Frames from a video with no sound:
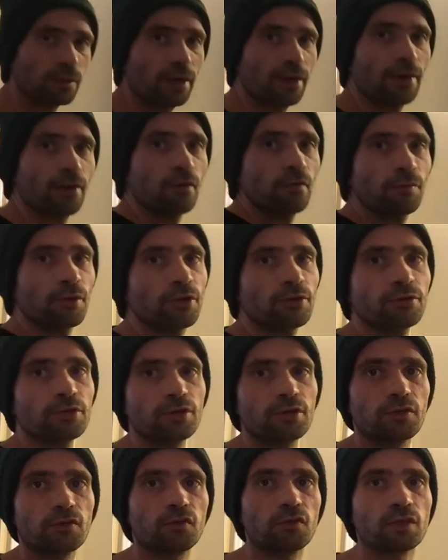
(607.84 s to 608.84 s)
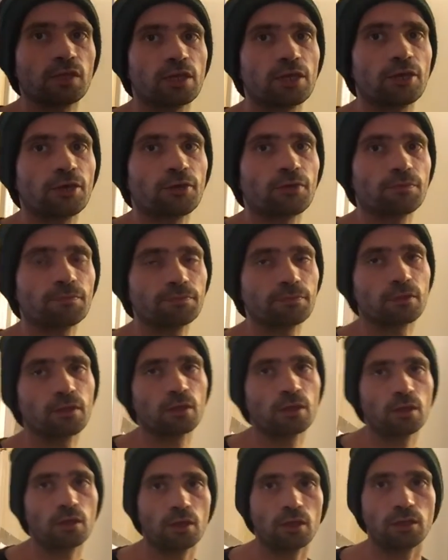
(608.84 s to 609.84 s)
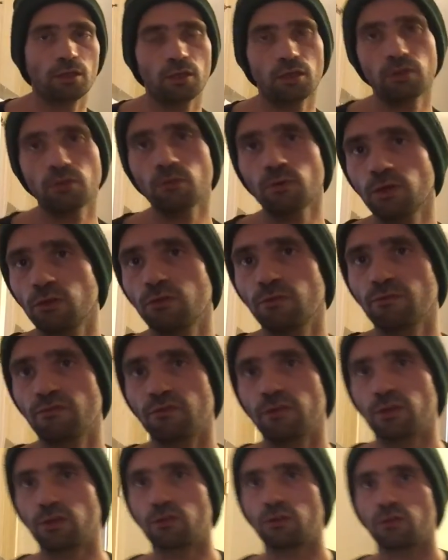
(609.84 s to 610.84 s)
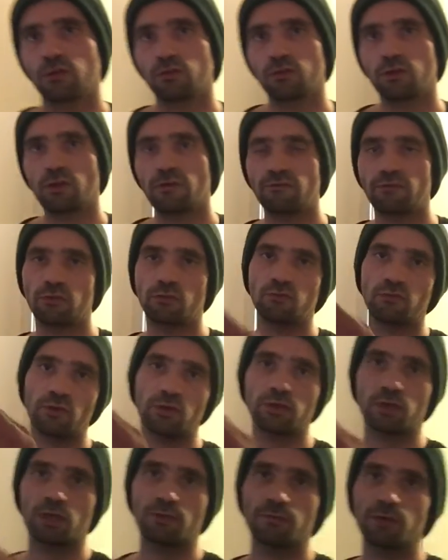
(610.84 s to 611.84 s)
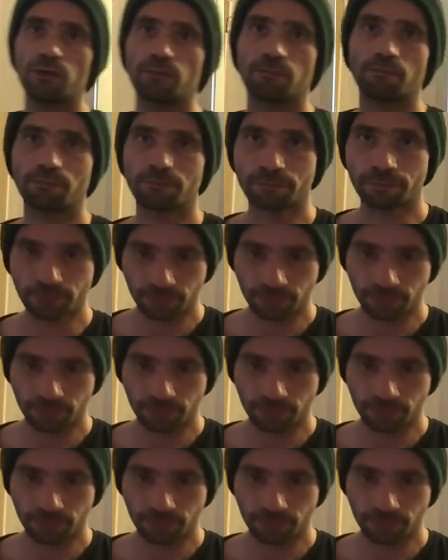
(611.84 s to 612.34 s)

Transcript: the elbow nice and low. The other reason for this is if the strike come in,